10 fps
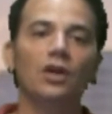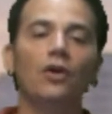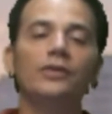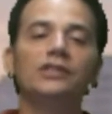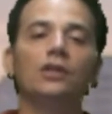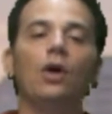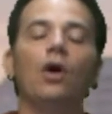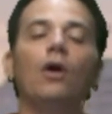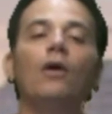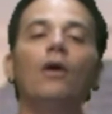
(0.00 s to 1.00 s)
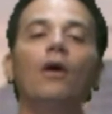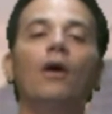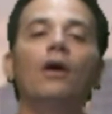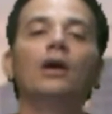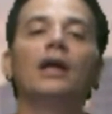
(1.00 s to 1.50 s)
Erin's law
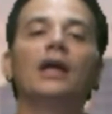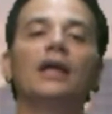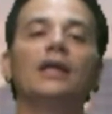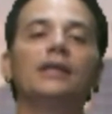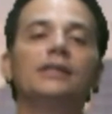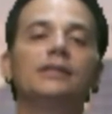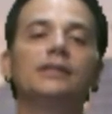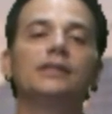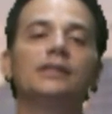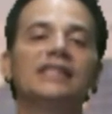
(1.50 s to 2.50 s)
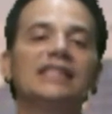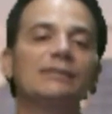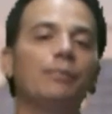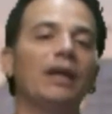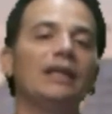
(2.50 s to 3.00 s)
is
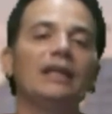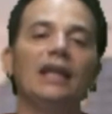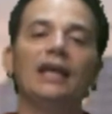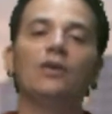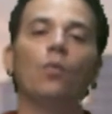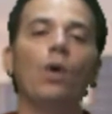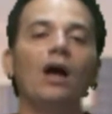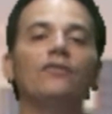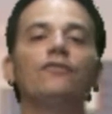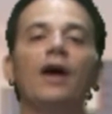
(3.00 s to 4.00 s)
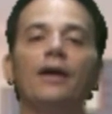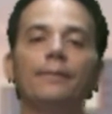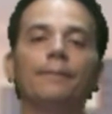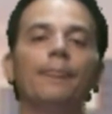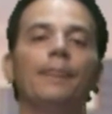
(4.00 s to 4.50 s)
spreading like wildfire,